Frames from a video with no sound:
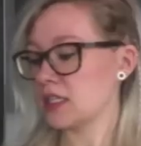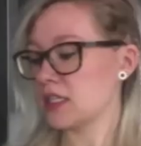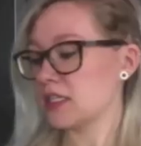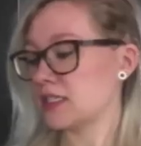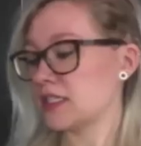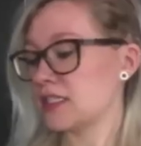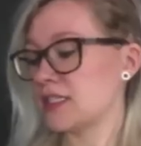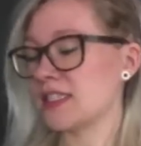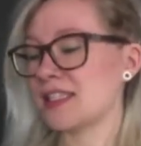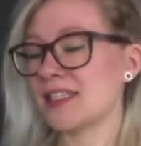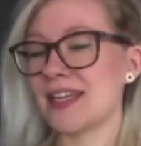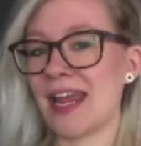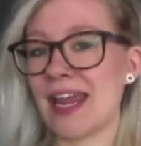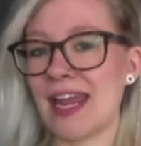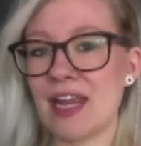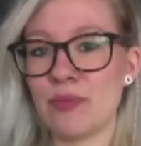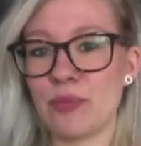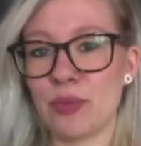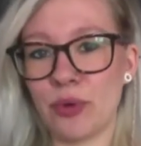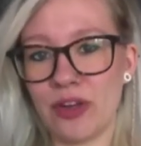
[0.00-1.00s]
This is an
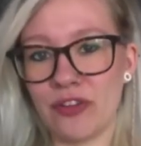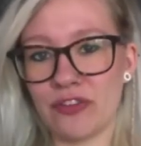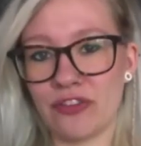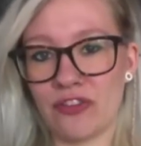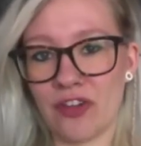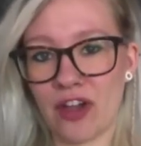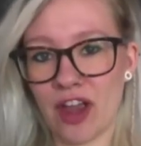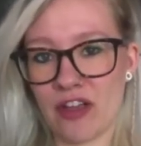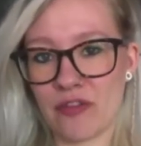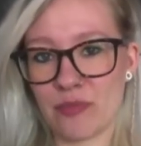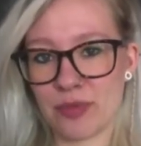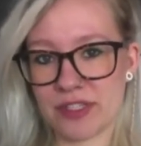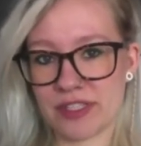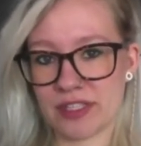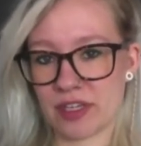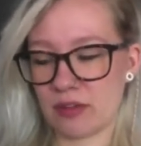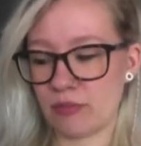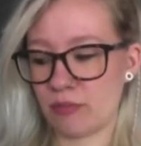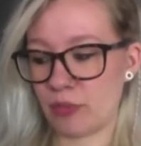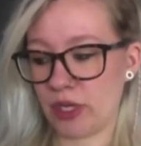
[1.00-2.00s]

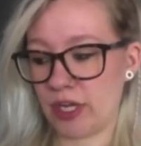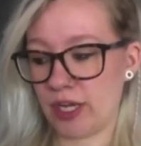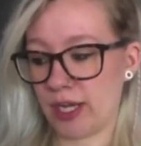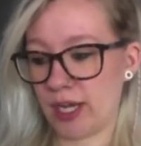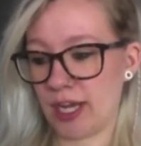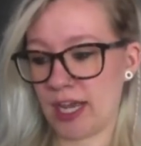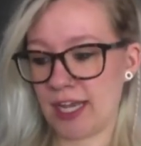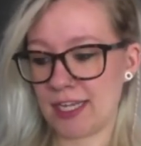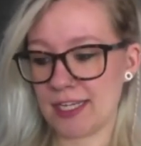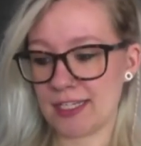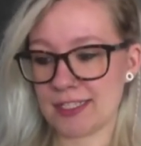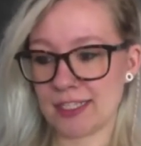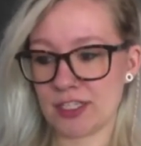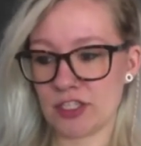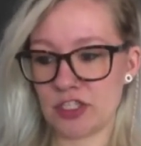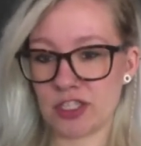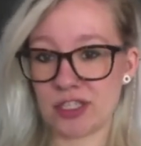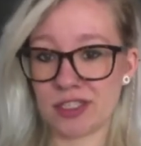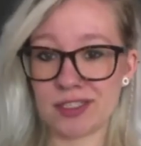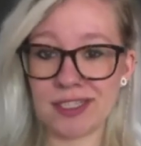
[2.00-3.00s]
8.5% beer, and as
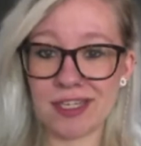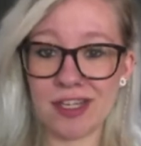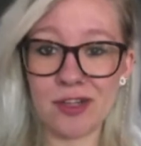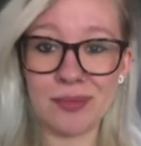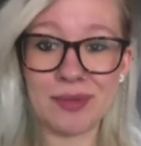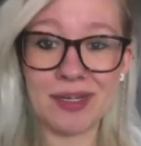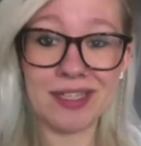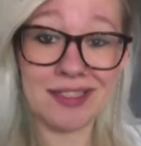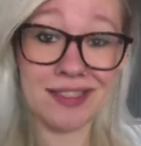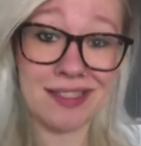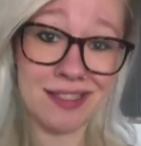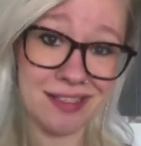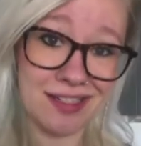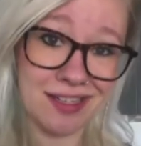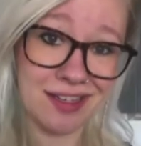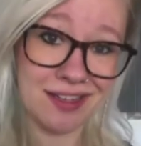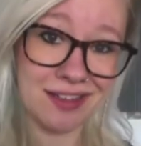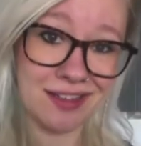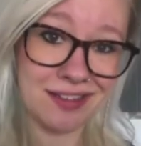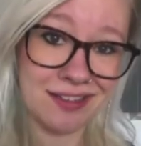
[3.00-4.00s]
you can tell by the
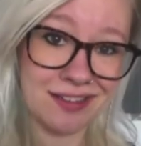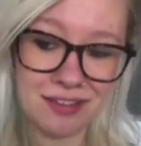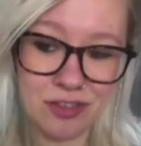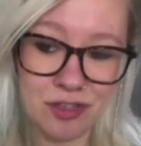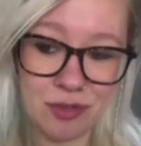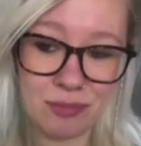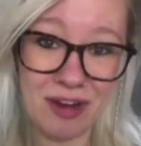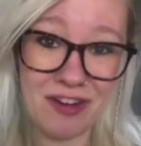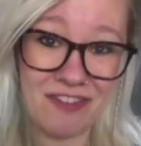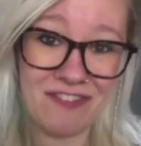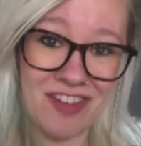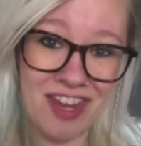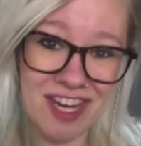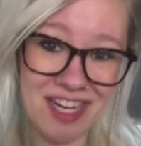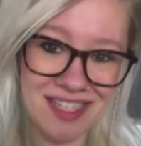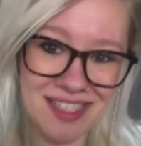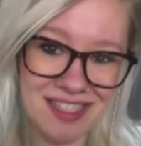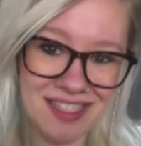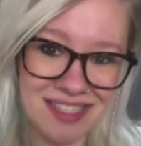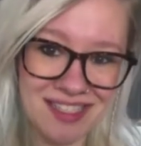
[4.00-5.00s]
sun on my
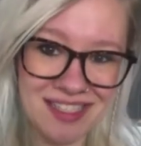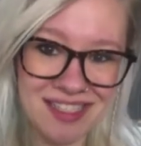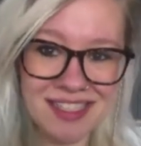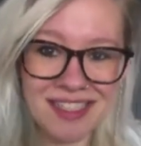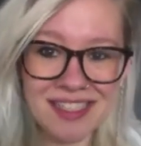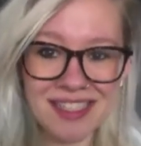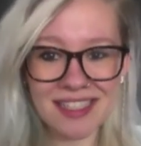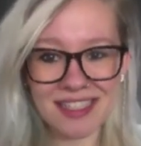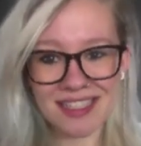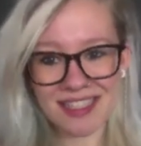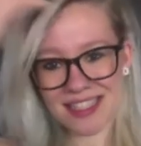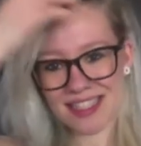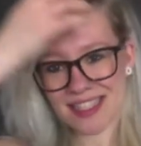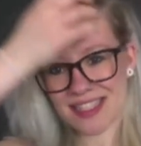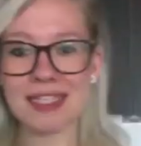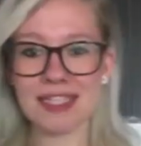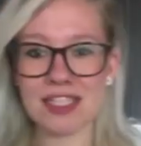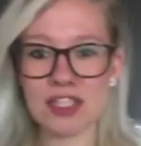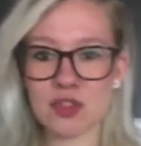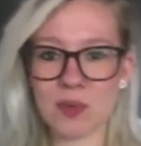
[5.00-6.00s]
face,
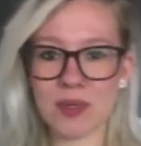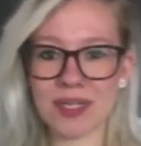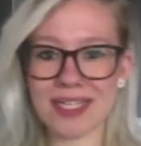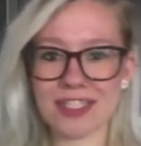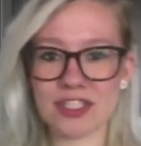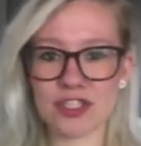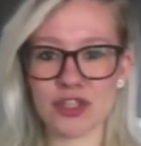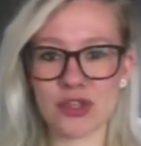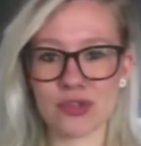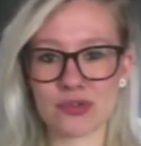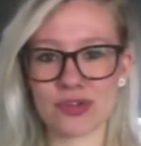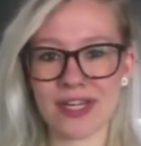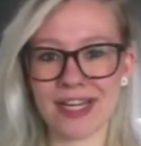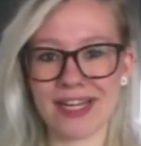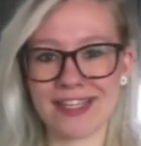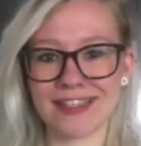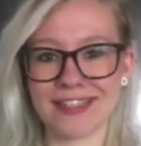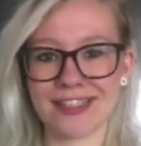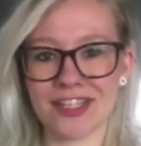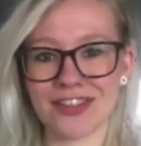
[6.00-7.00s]
it's 20 to 3
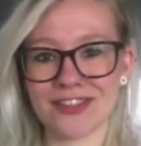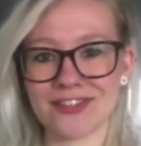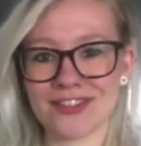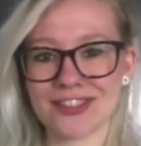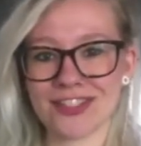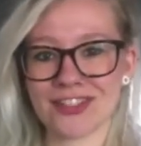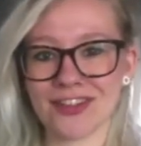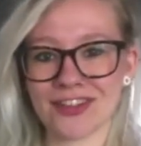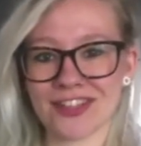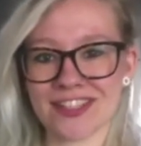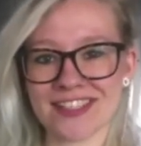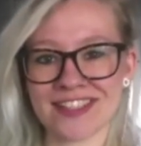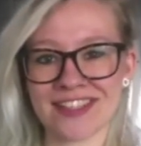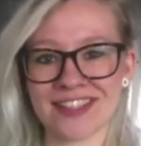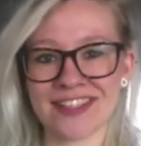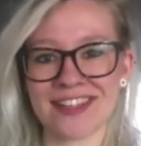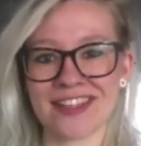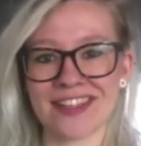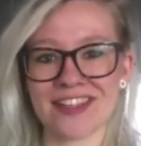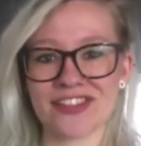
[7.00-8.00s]
in the afternoon on a
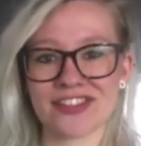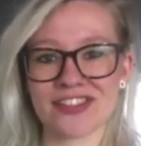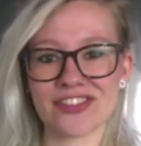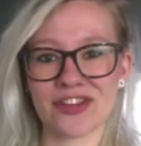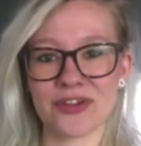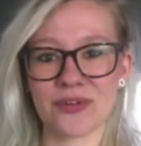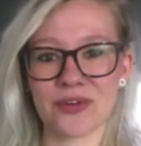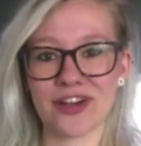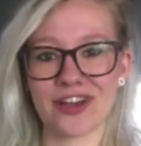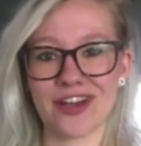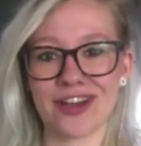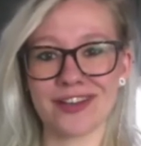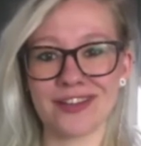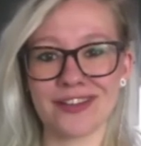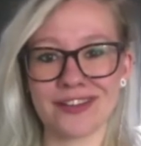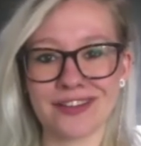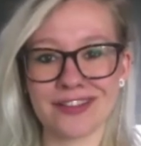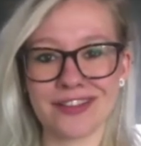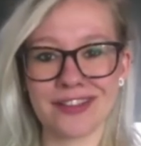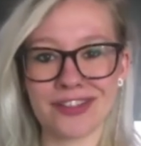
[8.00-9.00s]
Sunday, so
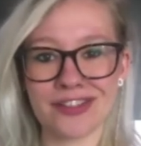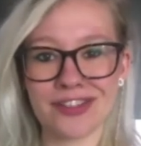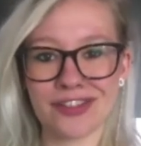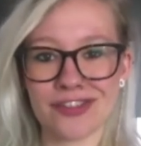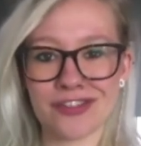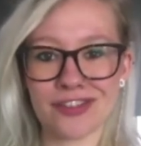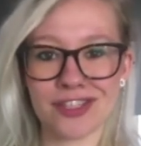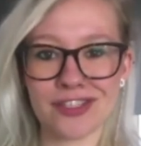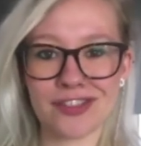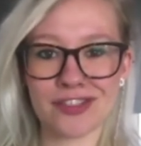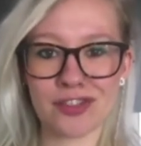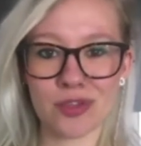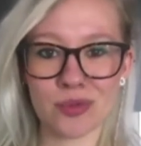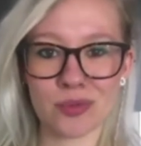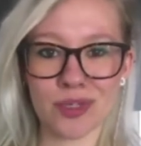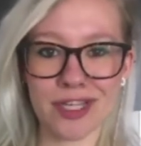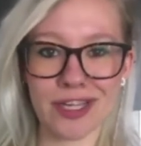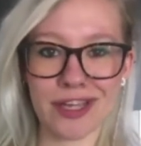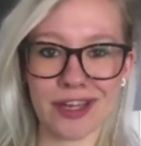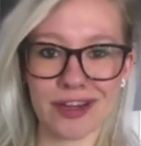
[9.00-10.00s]
cheers to the
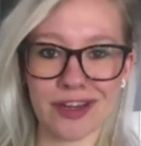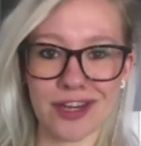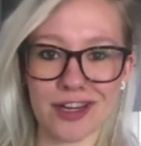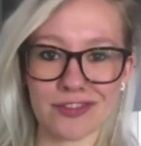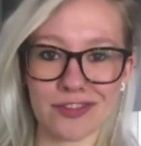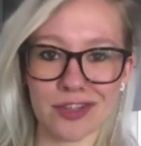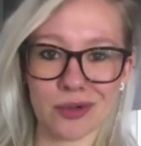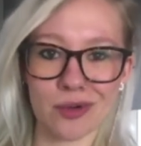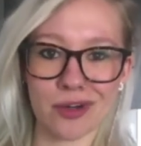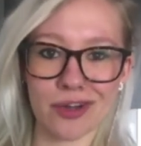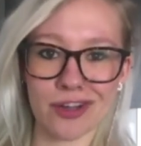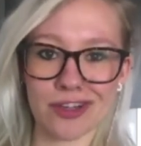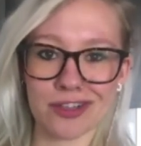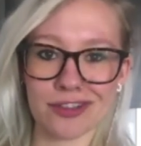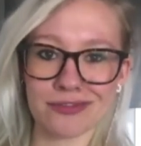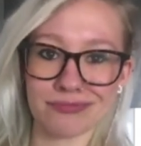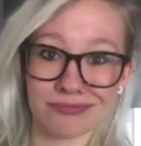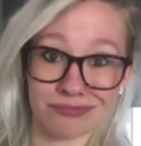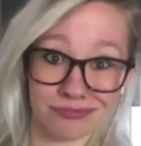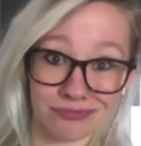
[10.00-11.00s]
weekend, everyone.